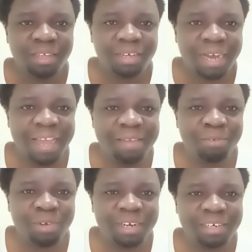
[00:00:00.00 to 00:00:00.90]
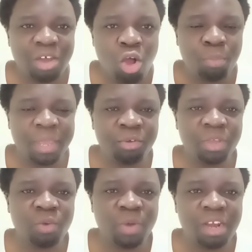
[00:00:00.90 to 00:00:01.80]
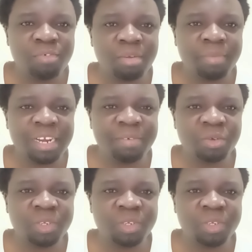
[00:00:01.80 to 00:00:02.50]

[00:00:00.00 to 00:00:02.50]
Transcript: Hi everyone, hope you are doing well from wherever you're